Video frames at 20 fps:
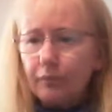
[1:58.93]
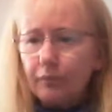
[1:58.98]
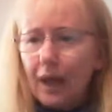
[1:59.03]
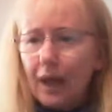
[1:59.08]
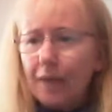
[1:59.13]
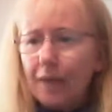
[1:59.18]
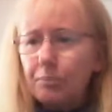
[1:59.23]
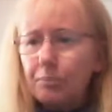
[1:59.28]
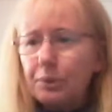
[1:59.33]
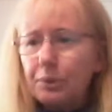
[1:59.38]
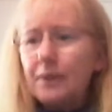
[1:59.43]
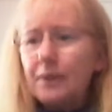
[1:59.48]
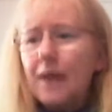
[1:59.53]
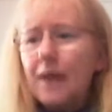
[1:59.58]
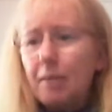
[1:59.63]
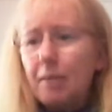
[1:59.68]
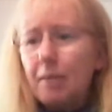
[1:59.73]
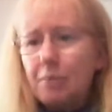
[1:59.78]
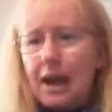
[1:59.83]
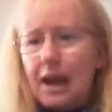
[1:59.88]
and bring
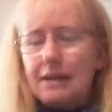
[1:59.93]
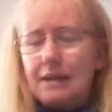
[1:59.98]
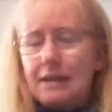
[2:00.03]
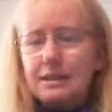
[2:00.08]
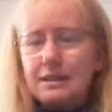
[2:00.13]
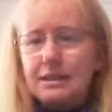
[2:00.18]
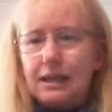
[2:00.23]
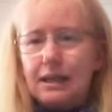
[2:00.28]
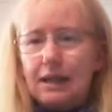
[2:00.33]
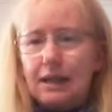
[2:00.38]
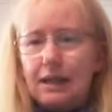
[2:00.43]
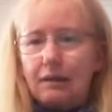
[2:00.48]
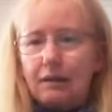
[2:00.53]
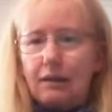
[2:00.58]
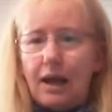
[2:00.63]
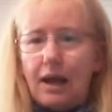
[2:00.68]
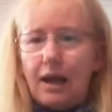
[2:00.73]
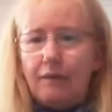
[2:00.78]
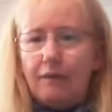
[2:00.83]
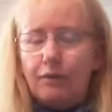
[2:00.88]
that practice together and
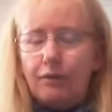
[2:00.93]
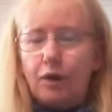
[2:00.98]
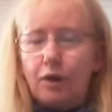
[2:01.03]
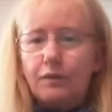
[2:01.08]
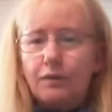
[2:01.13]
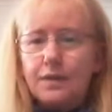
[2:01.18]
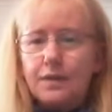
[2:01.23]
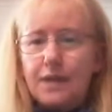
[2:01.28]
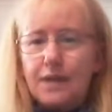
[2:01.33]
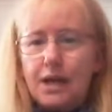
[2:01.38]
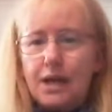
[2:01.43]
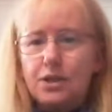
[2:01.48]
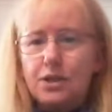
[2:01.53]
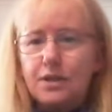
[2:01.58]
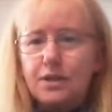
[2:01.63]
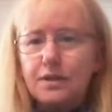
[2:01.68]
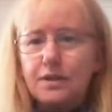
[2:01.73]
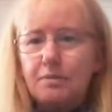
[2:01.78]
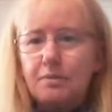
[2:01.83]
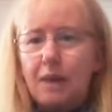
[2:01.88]
have
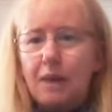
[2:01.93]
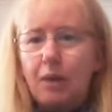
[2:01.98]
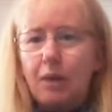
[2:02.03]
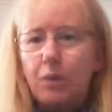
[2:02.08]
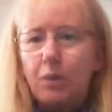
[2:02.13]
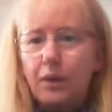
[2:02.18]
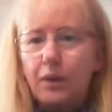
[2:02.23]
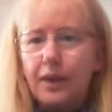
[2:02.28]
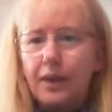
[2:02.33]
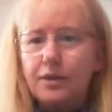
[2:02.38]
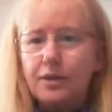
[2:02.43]
conversations about what they're